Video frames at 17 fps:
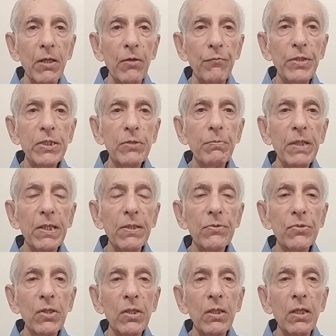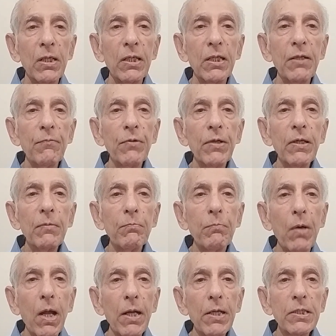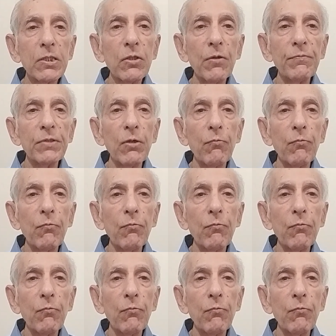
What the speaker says: which means different parts of